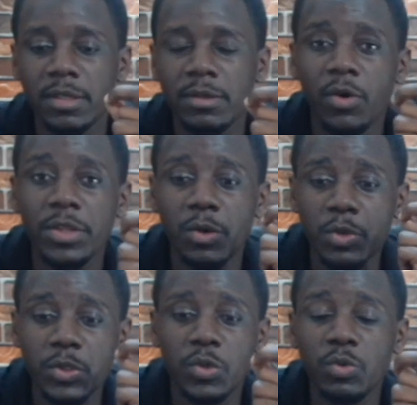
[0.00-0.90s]
or the
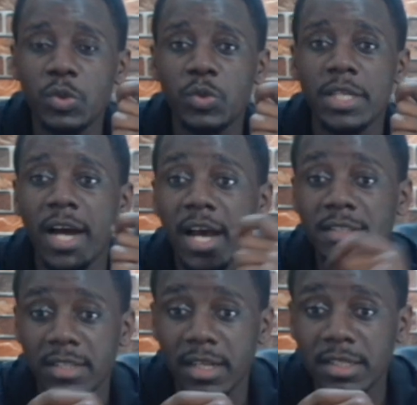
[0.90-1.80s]
question was really
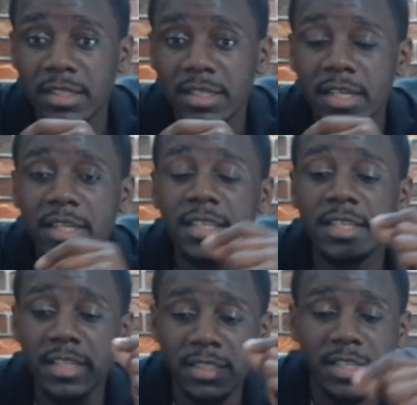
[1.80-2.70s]
answered
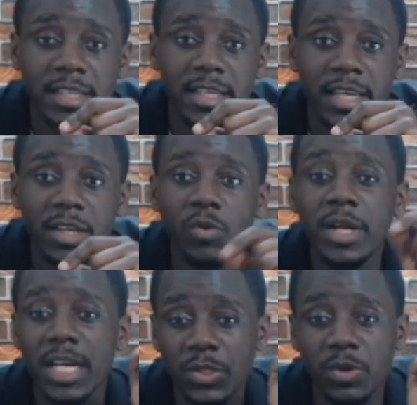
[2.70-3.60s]
yesterday when
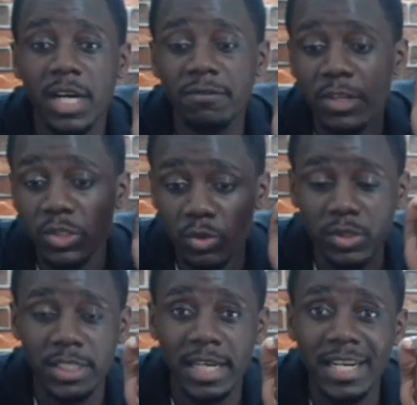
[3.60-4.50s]
Arsenal unveiled
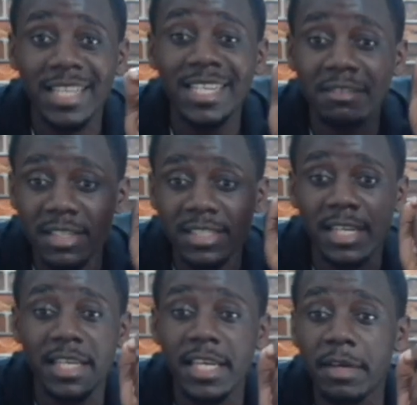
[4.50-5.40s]
Trossard and they
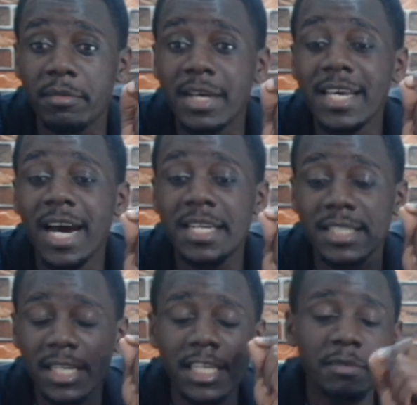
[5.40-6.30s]
registered him and is
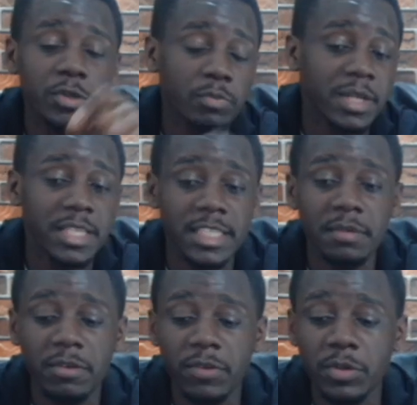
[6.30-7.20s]
eligible to play this
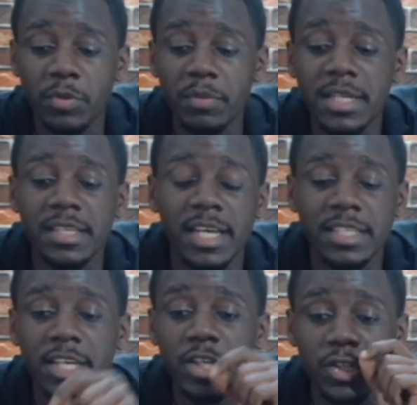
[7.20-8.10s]
game of football, meaning that
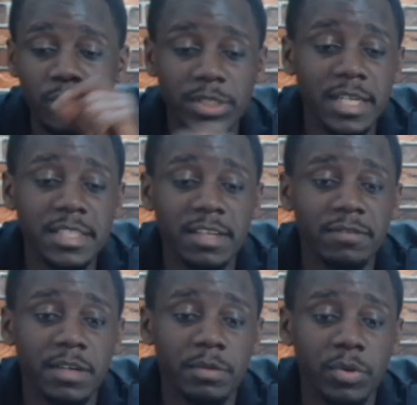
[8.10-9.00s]
Trossard is
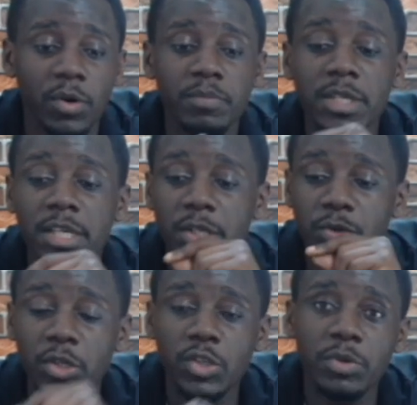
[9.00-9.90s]
available. He's
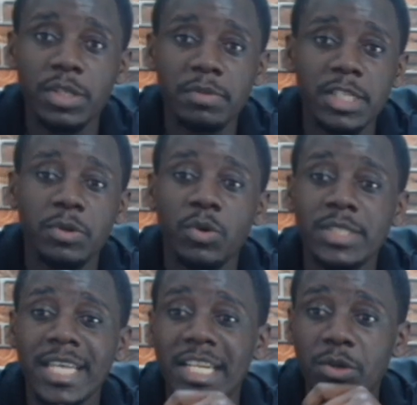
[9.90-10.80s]
going to be on the bench because
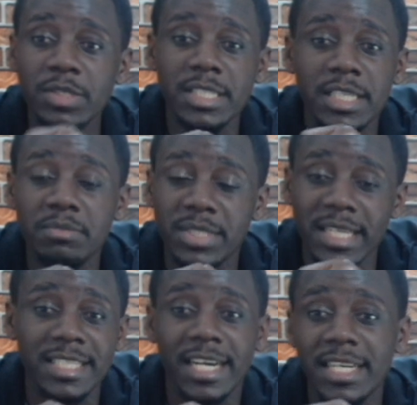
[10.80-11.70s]
I don't see him
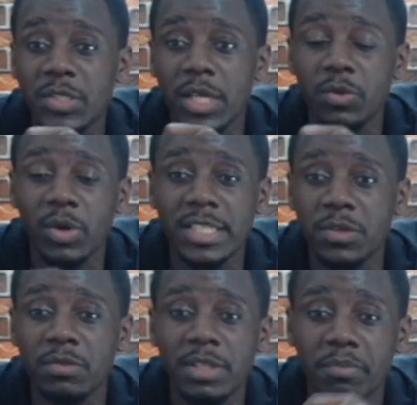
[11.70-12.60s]
starting unless otherwise
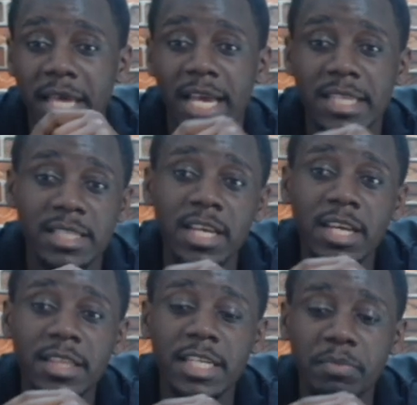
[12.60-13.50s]
any of the players
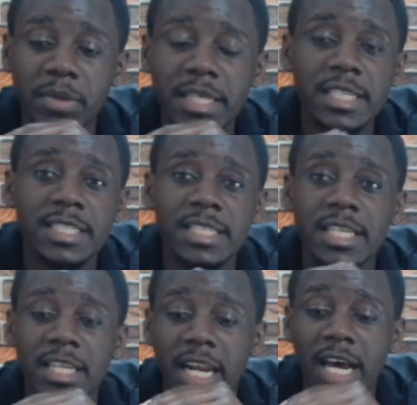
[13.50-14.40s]
that leads
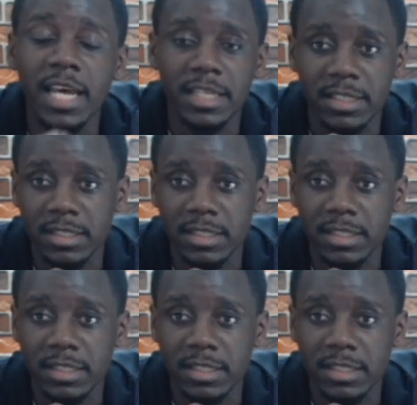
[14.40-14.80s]
the line,